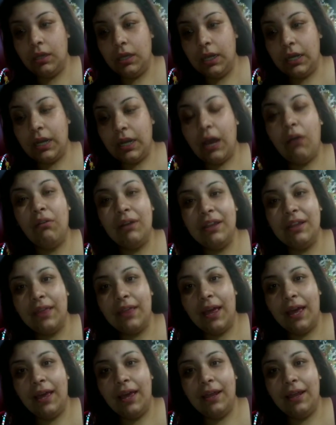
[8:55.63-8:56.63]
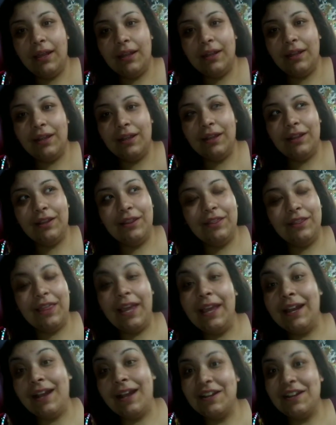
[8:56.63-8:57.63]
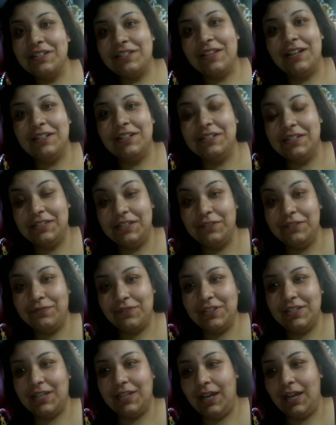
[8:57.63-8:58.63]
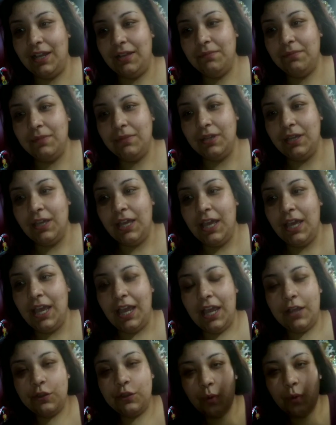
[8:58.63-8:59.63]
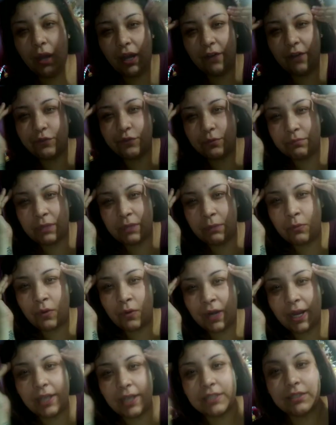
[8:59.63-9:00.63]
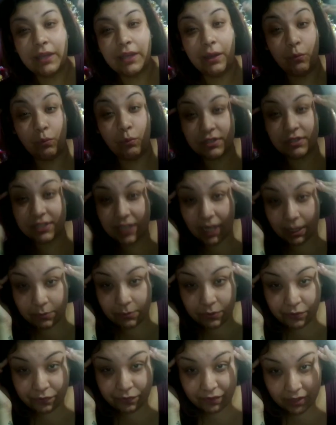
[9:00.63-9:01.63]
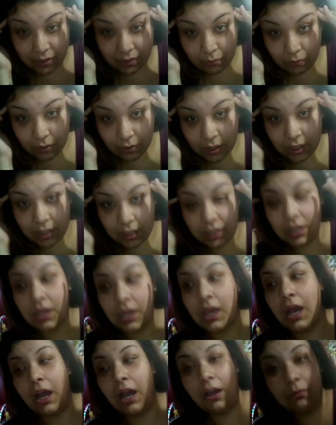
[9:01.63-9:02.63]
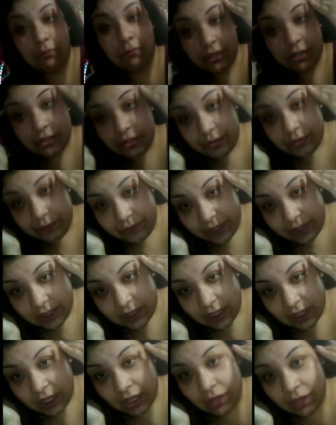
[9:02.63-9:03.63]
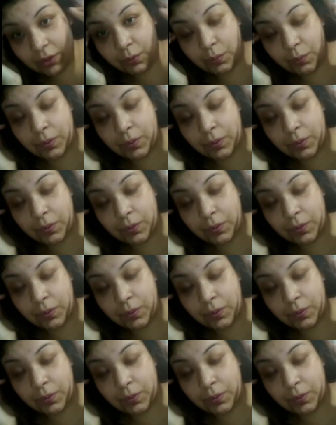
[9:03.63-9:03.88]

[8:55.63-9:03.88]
and not only that, they eat at a different time, and you have to memorize at what time you fed one, how much you fed the other